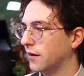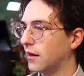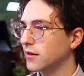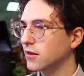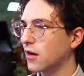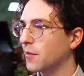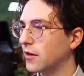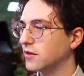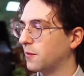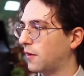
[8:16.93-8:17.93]
Now let's talk
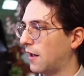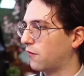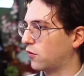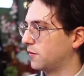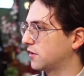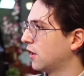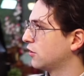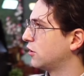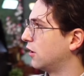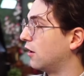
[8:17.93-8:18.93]
about some platforms
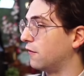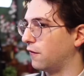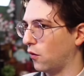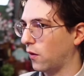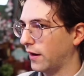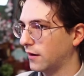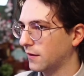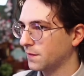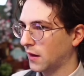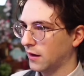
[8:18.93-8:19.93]
to avoid.
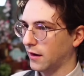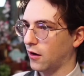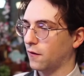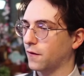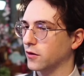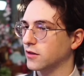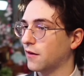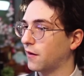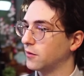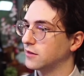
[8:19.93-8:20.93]
Now, first
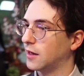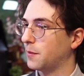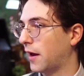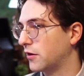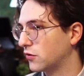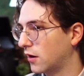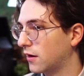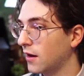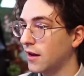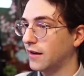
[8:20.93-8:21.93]
off, I would say
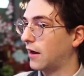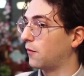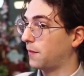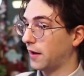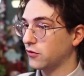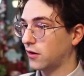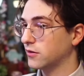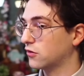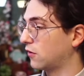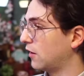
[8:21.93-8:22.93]
Patreon. Now,
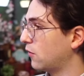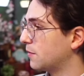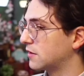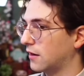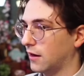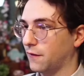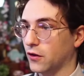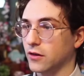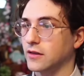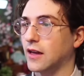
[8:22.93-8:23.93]
Patreon's a great website if
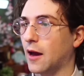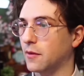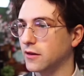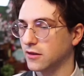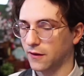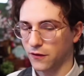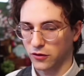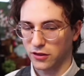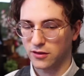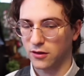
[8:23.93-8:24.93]
you're established. If you're
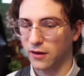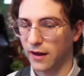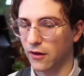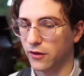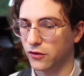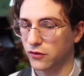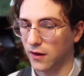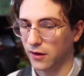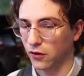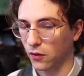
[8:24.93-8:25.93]
just starting out and you're
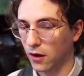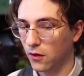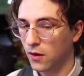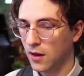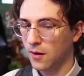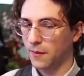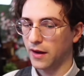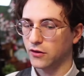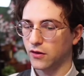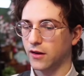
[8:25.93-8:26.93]
trying to grow,
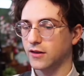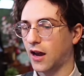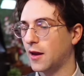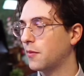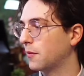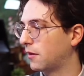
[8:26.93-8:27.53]
Patreon type